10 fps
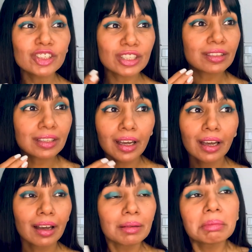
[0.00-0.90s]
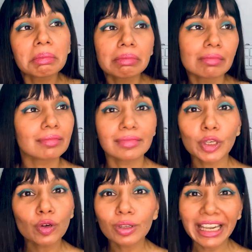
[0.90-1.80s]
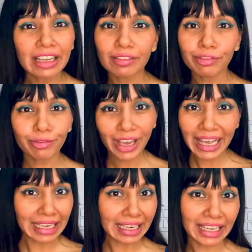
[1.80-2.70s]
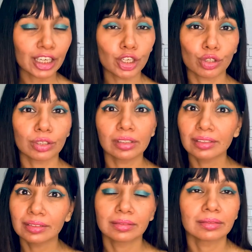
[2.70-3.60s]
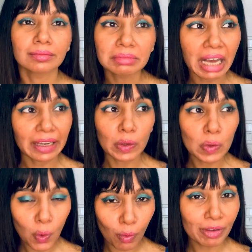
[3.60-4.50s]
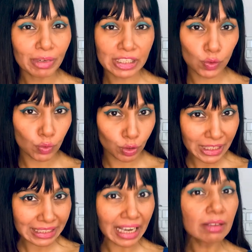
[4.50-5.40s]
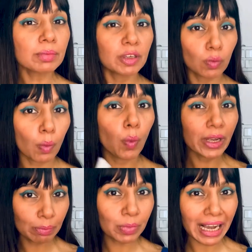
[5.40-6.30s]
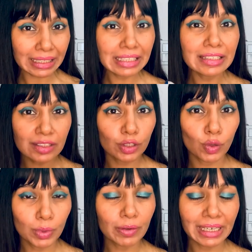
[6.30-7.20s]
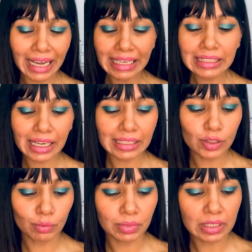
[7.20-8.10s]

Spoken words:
just fail initial, I don't know, maybe 2-3 times, but with practice you will realize that it's super